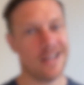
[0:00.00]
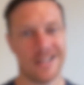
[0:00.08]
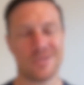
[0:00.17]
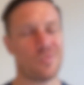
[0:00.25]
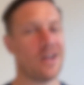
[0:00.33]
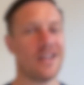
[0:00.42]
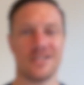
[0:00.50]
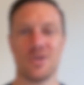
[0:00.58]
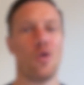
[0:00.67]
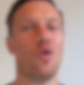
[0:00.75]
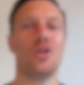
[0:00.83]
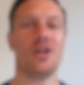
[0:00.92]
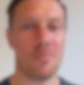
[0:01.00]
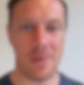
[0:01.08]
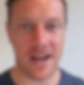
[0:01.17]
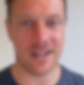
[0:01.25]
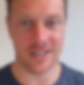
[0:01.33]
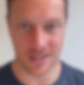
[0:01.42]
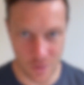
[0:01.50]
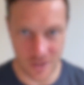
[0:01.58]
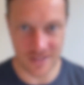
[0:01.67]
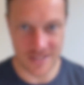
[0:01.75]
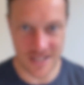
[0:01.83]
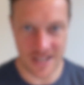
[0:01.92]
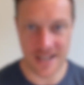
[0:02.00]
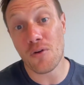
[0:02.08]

This one is all about loyalty.